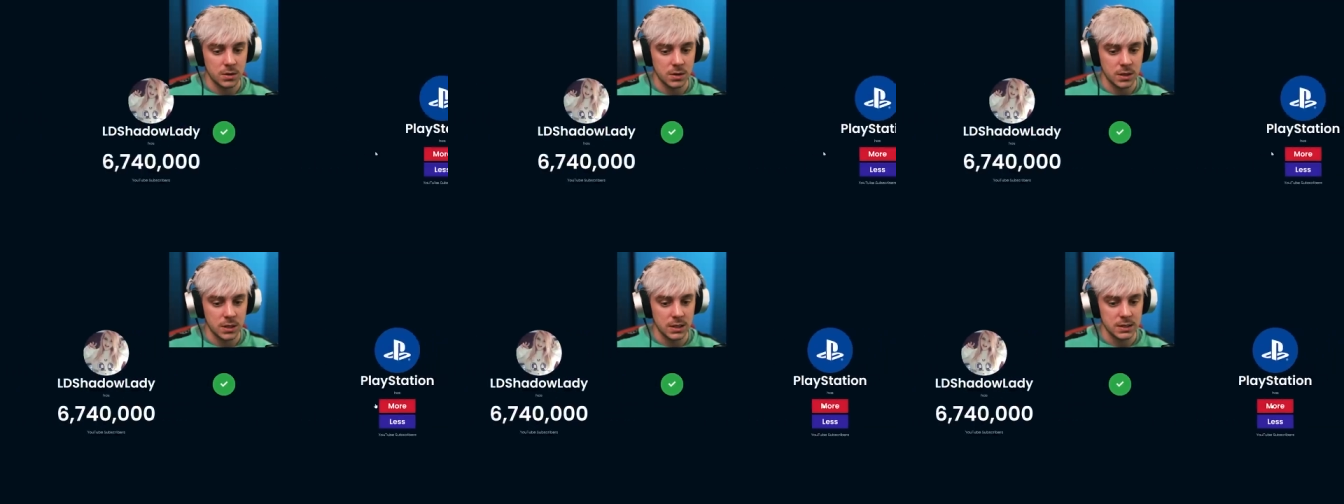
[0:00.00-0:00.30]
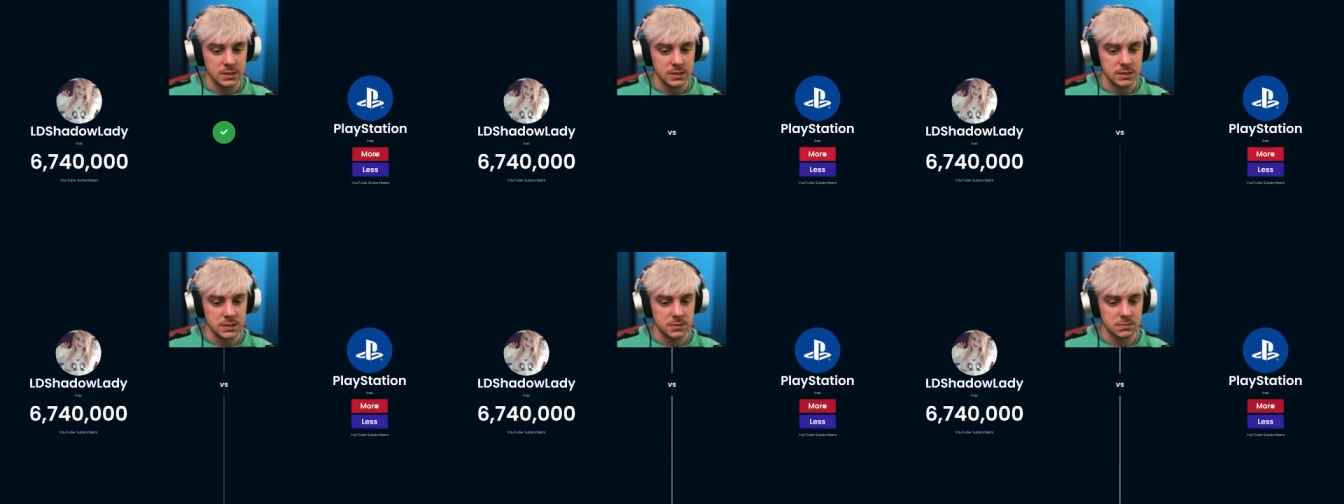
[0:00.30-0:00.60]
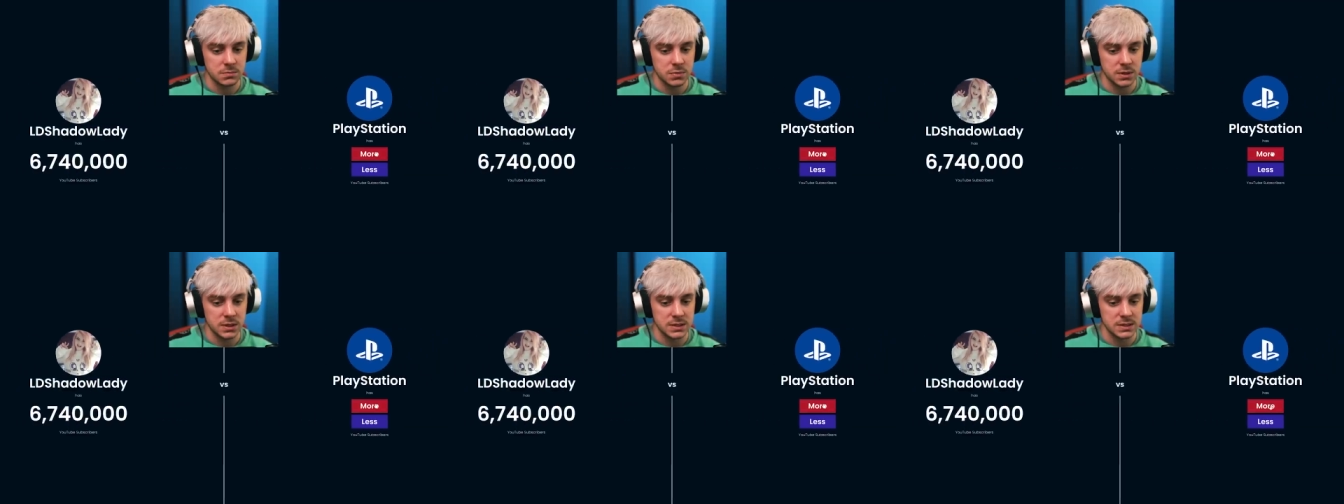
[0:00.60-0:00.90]
Yes,
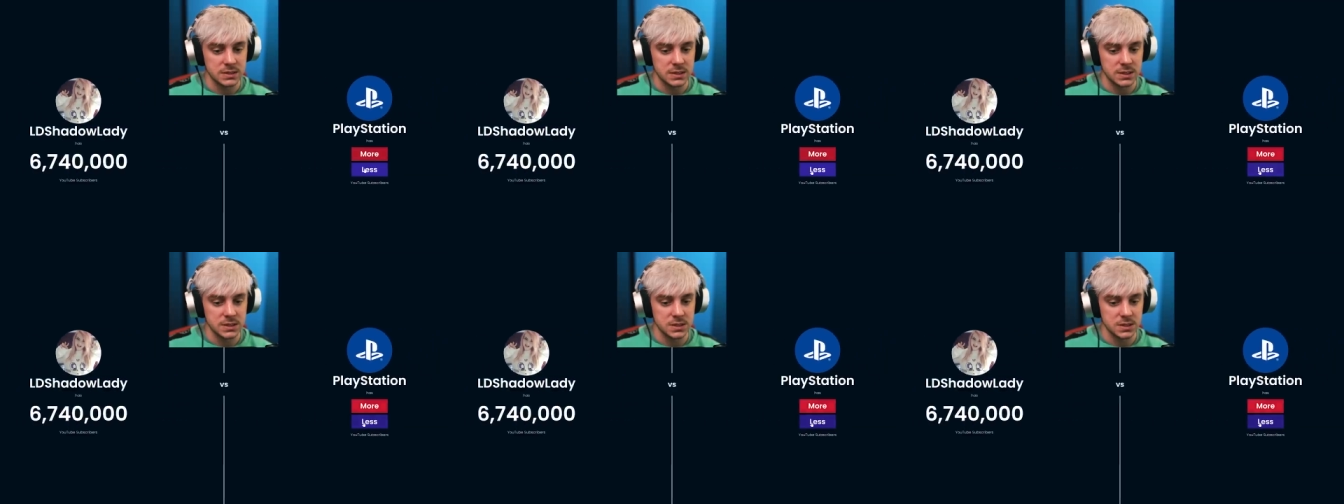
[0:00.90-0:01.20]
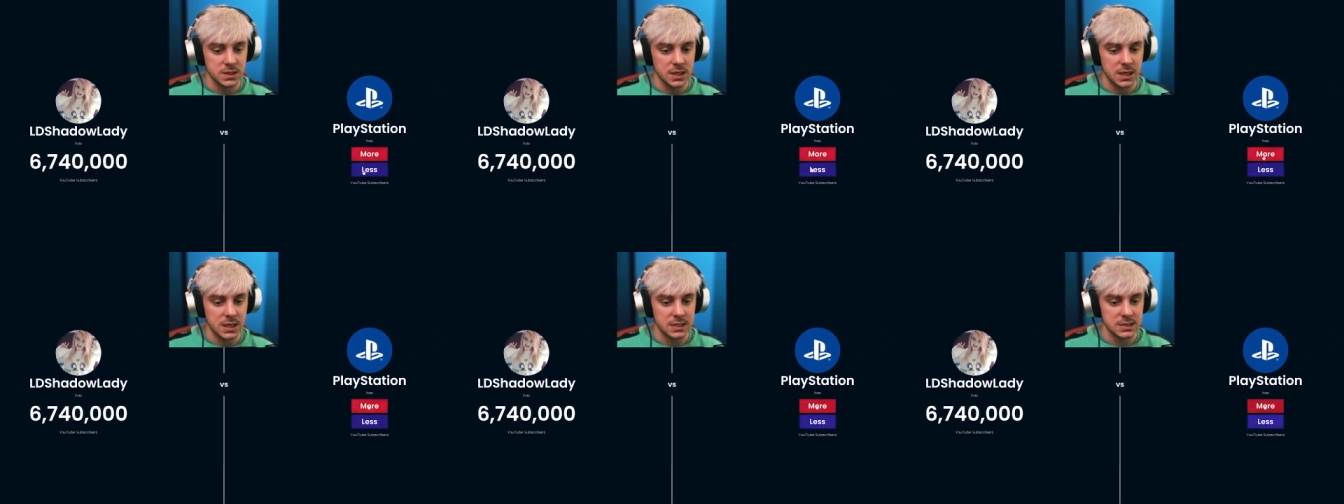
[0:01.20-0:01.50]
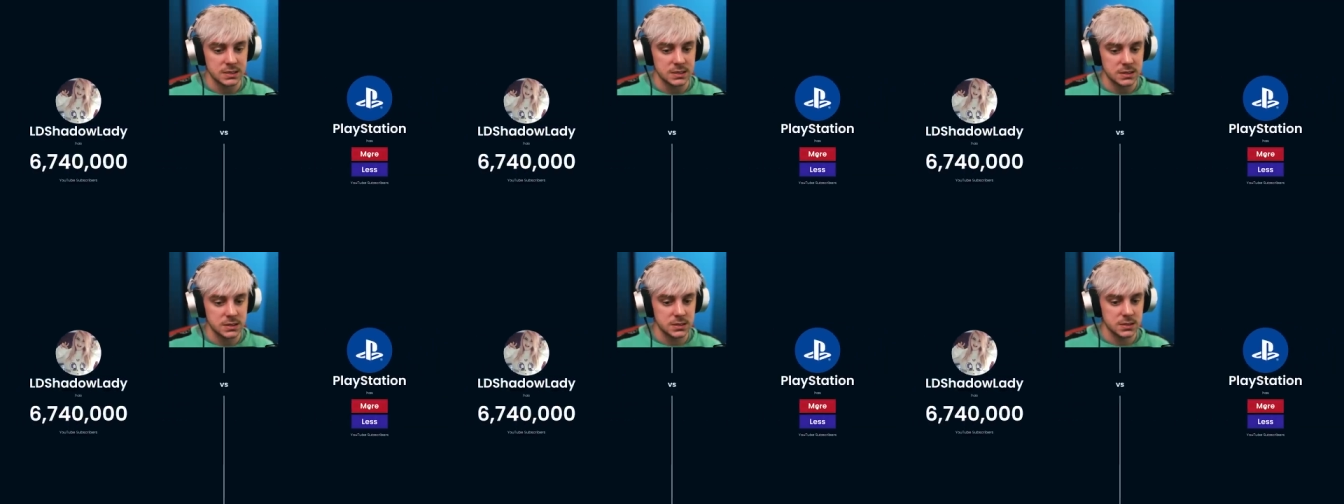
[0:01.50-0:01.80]
PlayStation
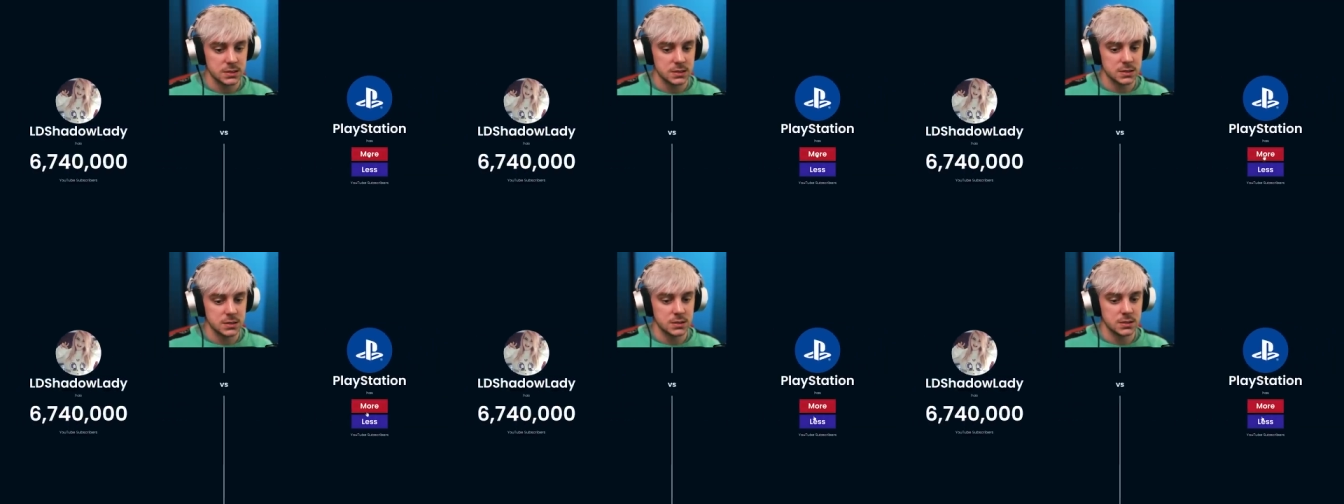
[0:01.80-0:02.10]
has.